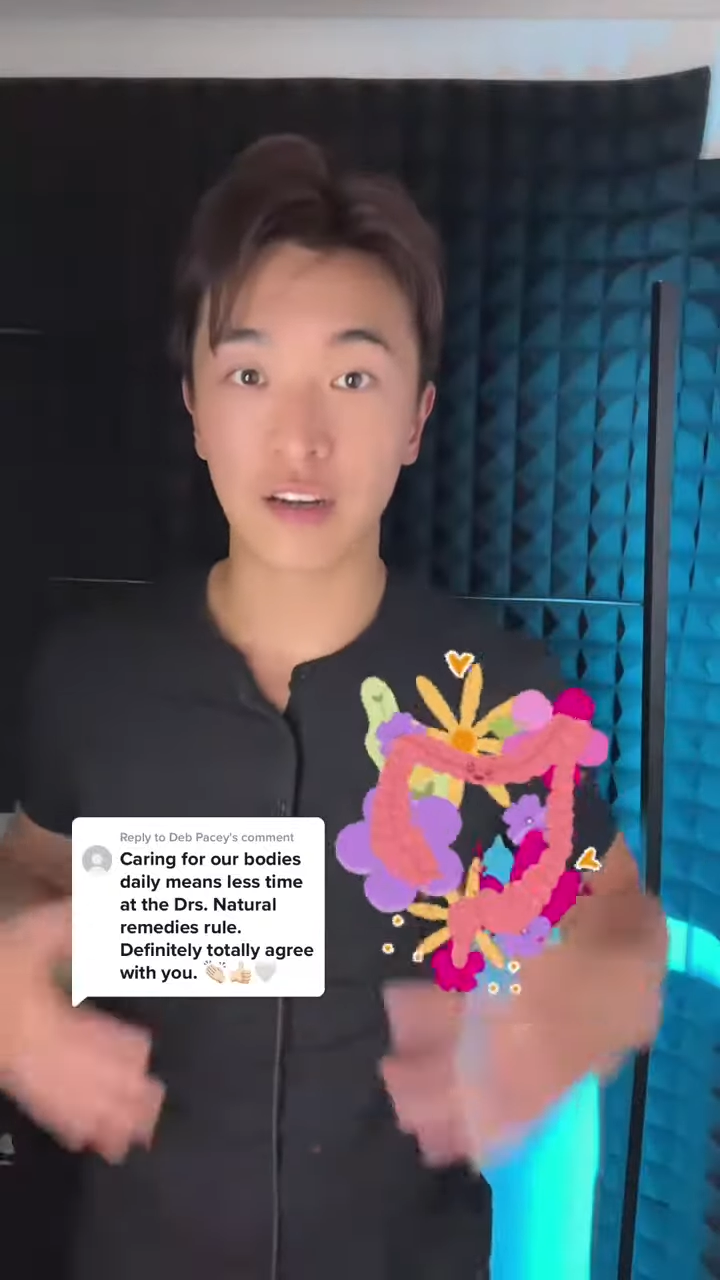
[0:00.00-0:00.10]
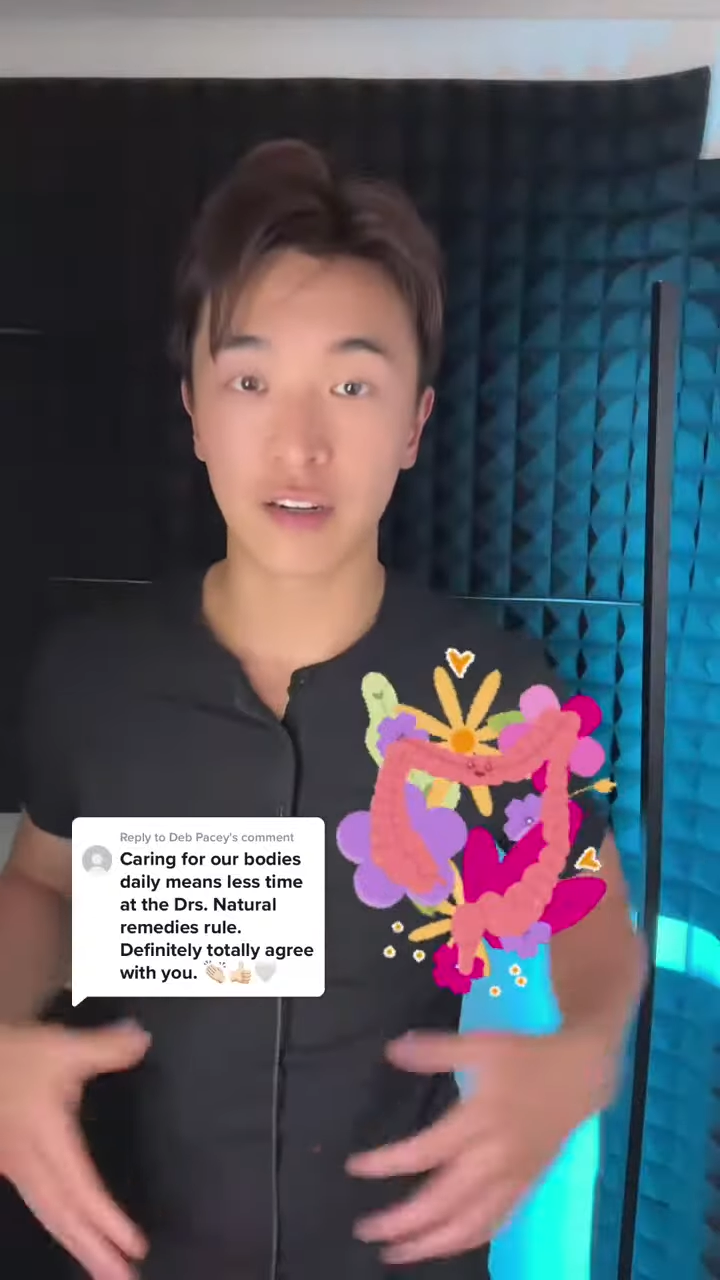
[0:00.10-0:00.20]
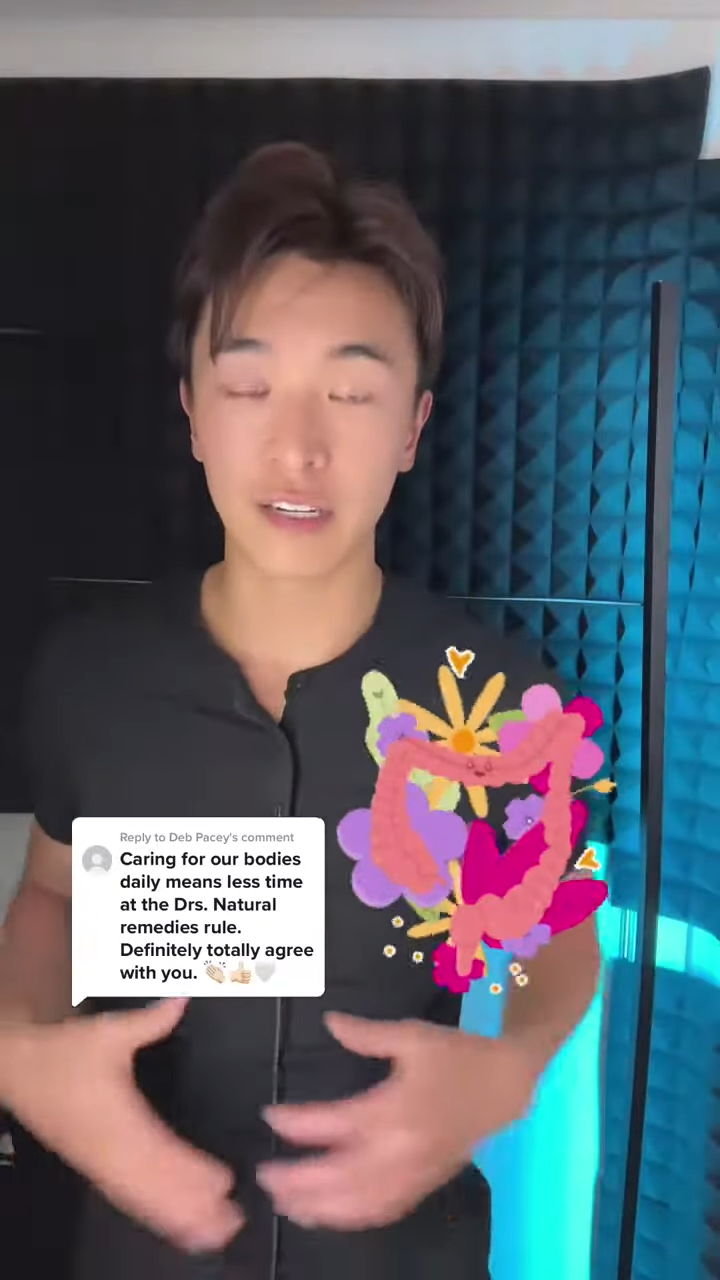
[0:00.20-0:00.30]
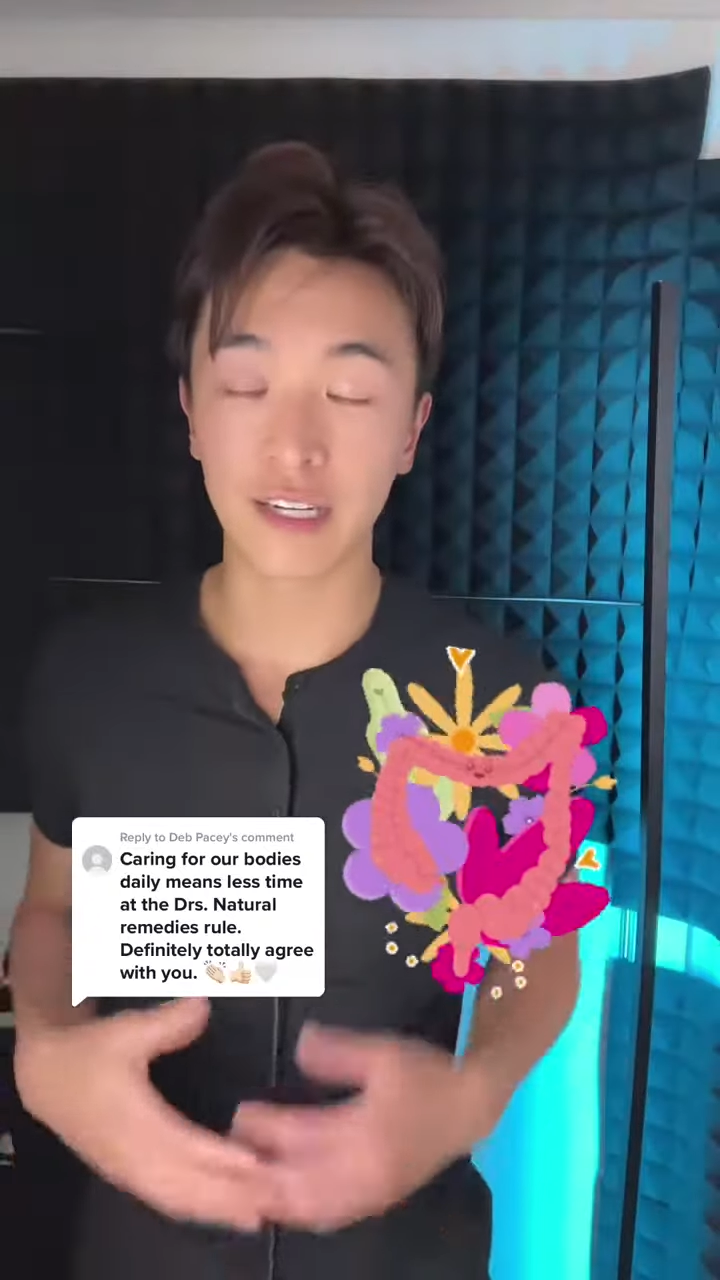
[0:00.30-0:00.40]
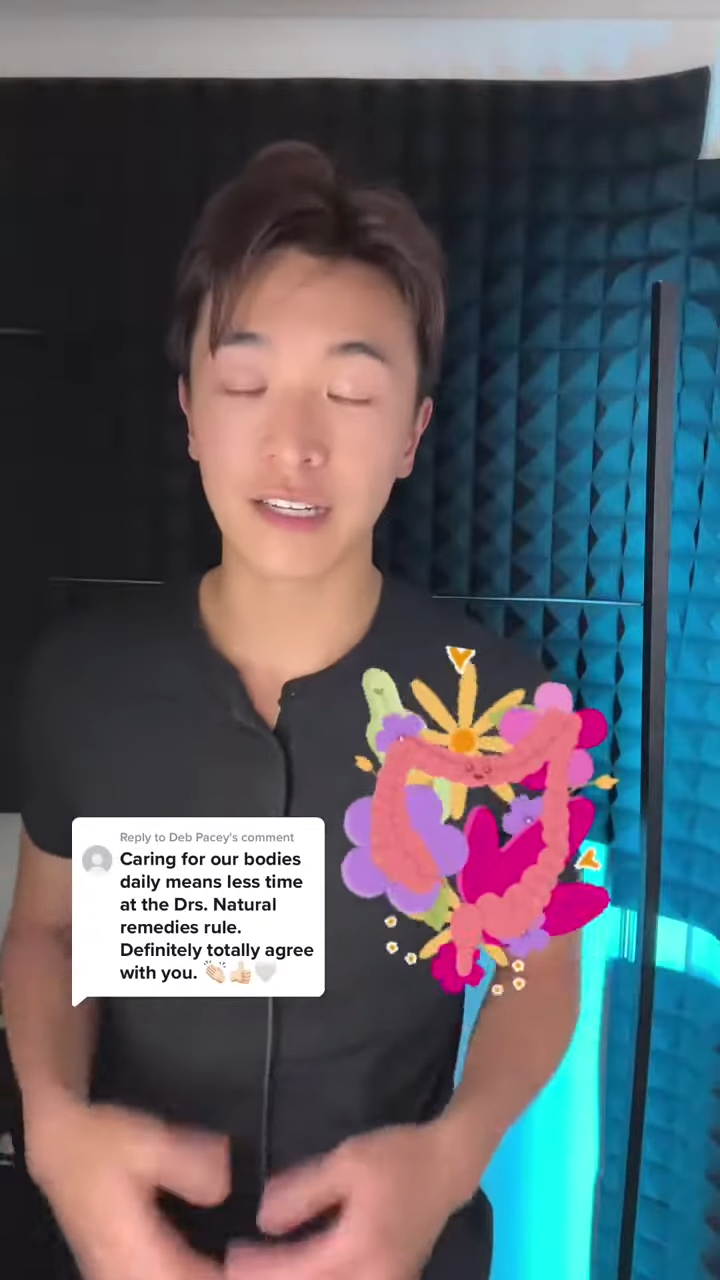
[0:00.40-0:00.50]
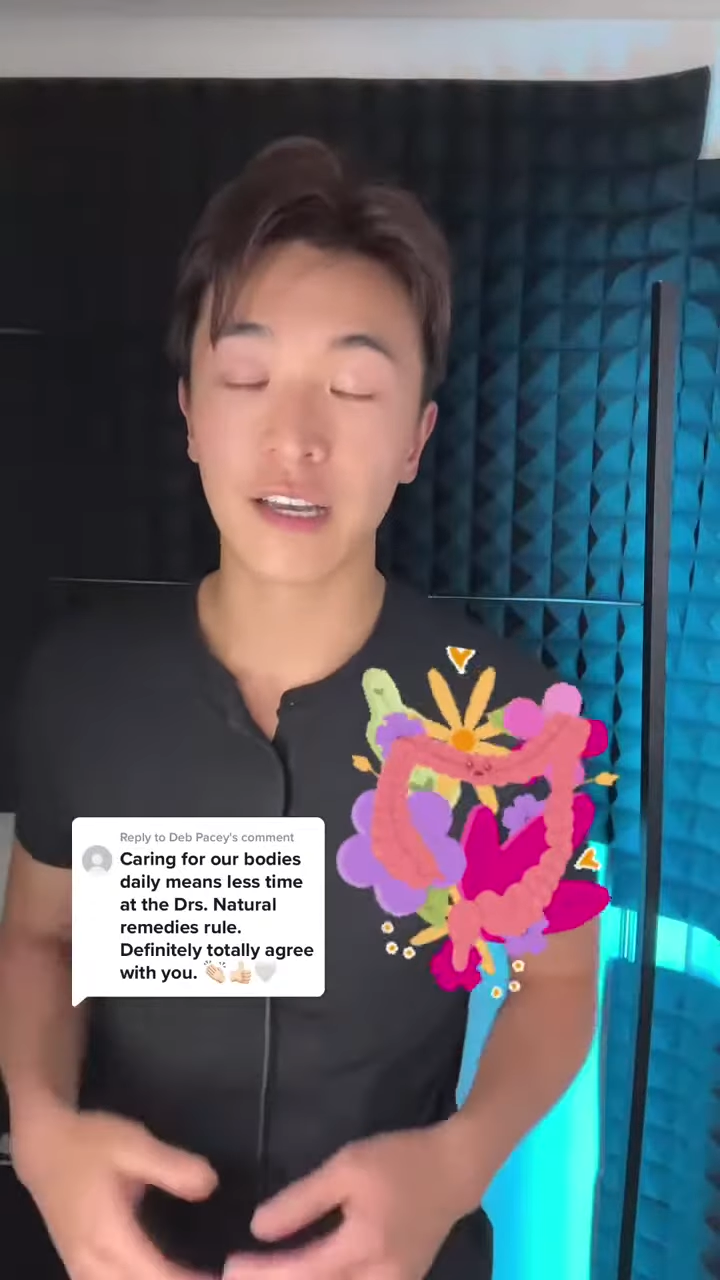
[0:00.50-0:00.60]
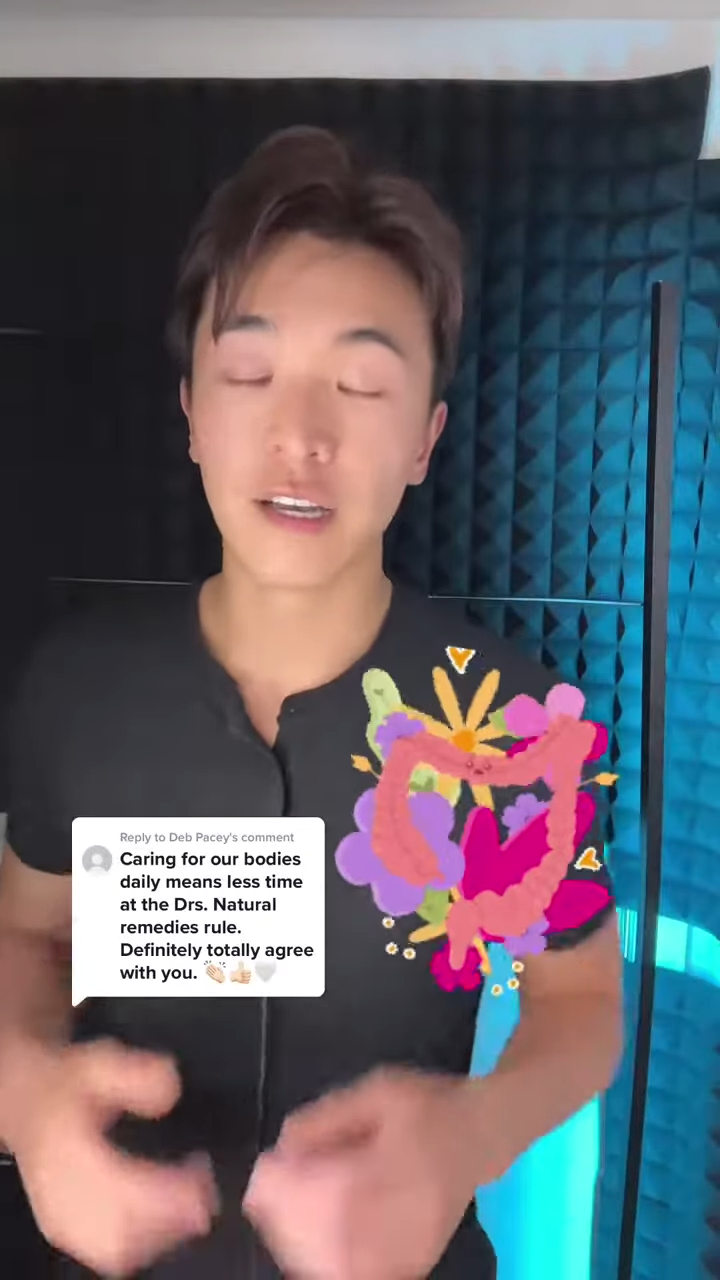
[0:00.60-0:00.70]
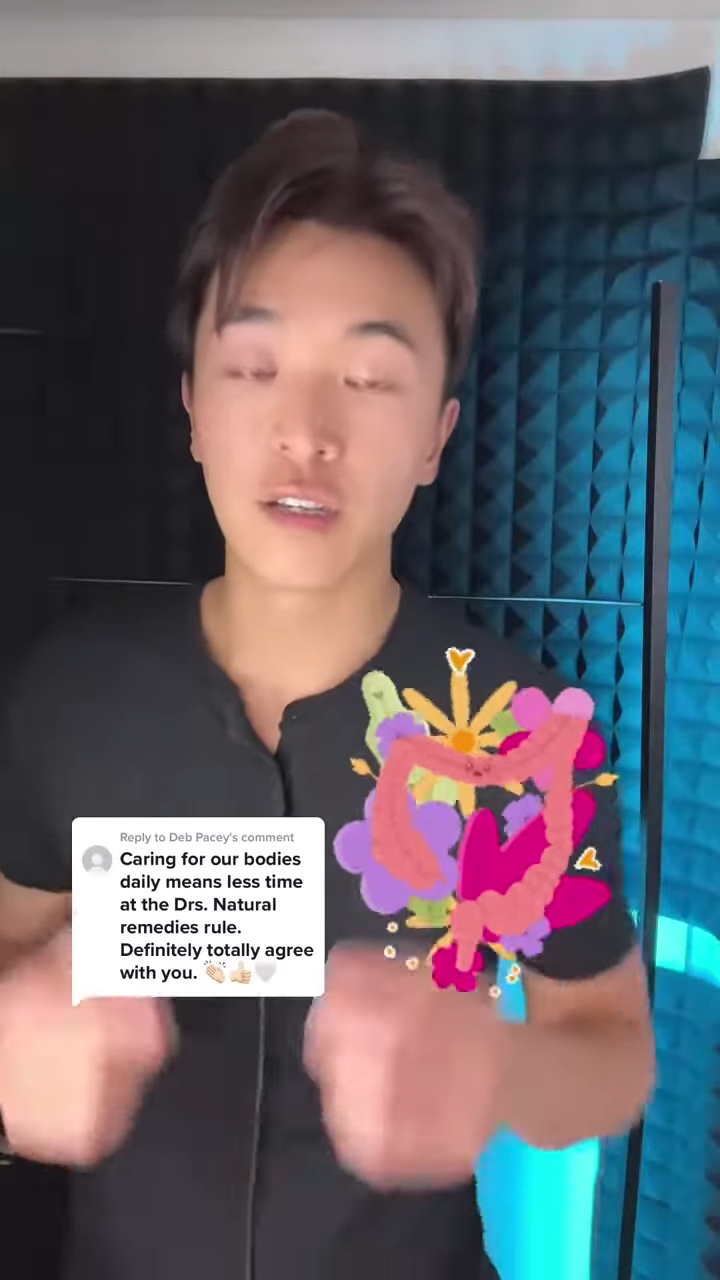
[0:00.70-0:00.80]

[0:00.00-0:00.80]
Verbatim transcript: our gut.